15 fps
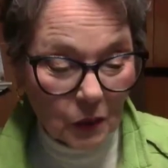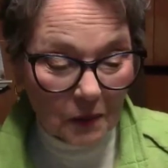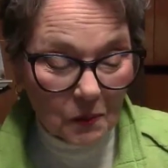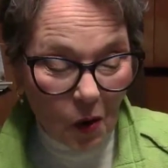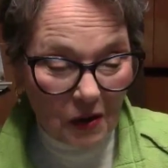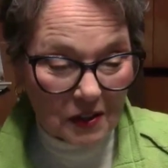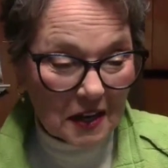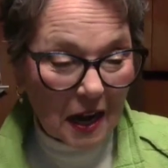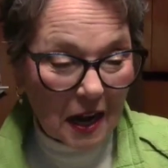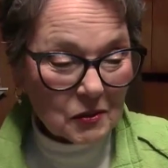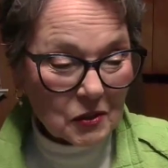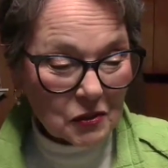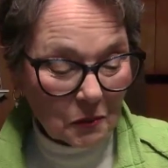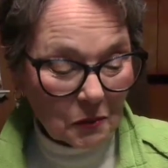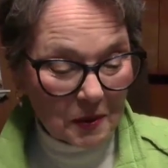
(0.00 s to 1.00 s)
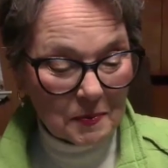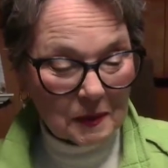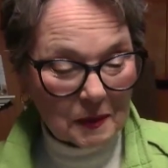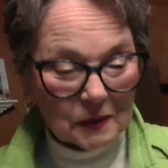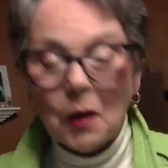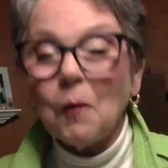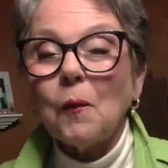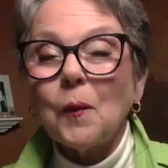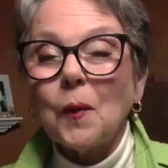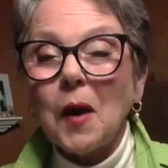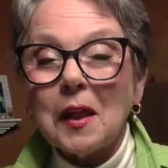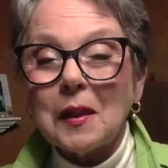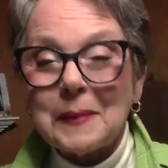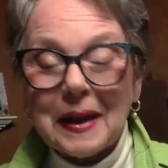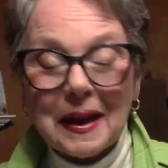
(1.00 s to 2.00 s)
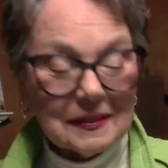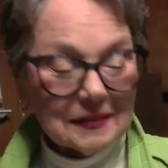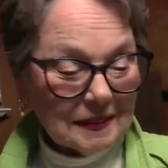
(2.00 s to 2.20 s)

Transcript: one more time, just so people know what we're all about.